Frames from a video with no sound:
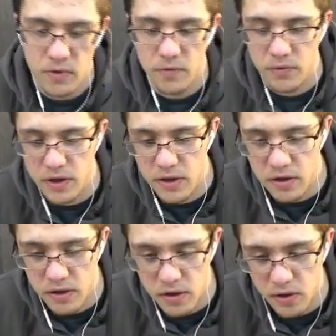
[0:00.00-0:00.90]
need to
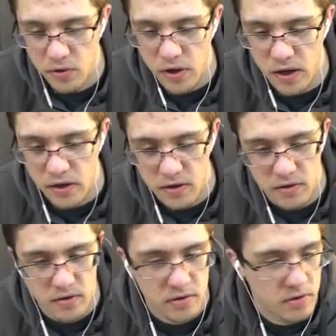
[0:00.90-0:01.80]
hear that.
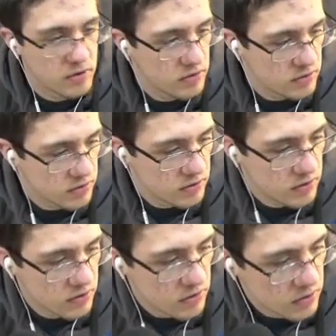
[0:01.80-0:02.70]
Be a solid.